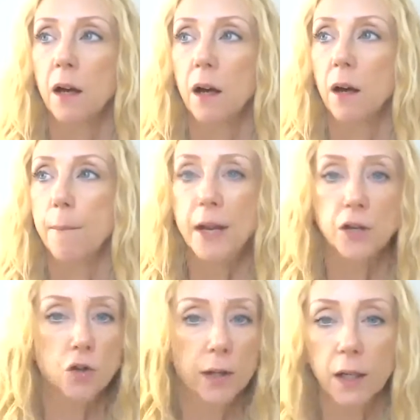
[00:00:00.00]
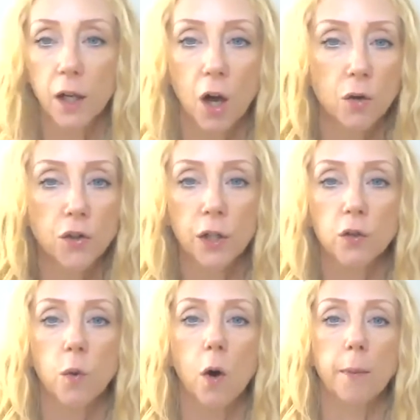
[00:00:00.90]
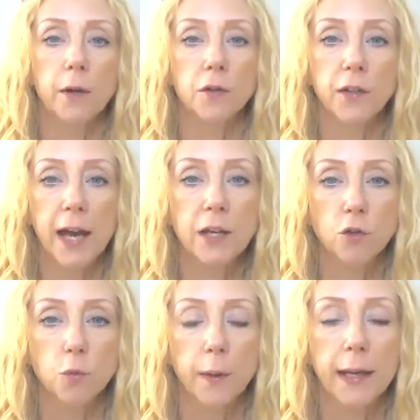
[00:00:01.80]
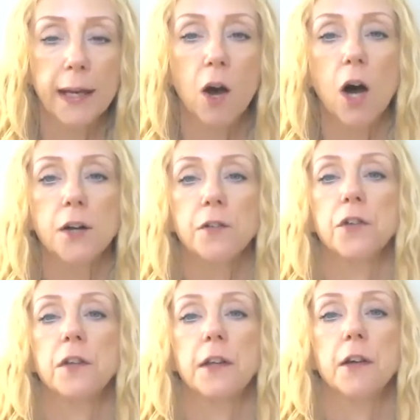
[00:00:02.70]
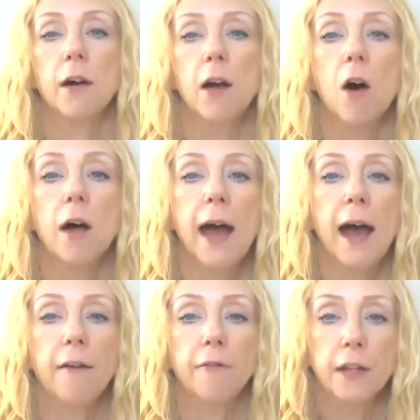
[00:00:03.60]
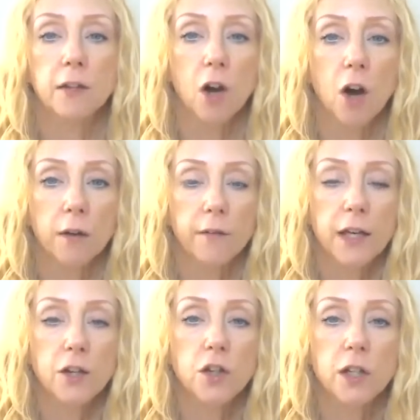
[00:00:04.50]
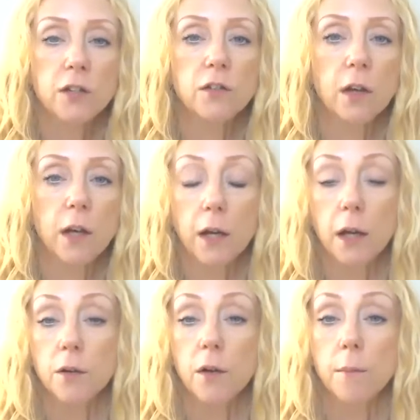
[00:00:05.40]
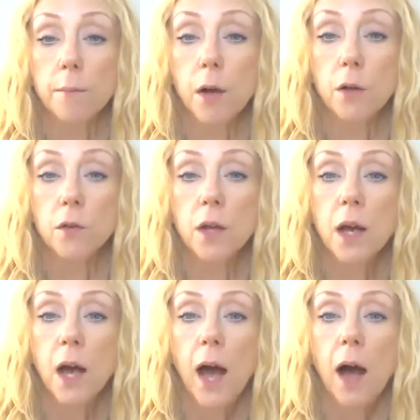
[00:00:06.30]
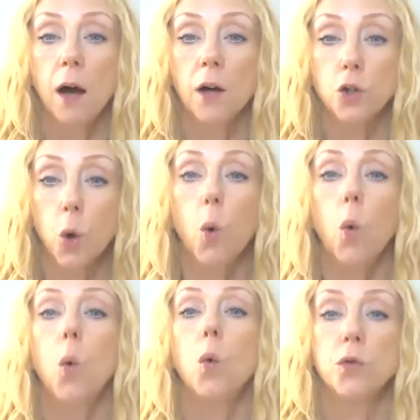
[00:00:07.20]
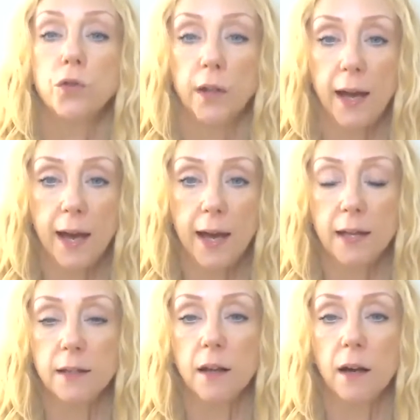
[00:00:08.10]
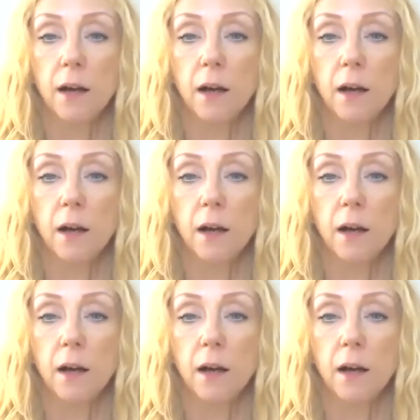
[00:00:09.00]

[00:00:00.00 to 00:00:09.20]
mentoring and coaching as well, because the angels bring in guidance, and then I kind of have these kind of energies and tools and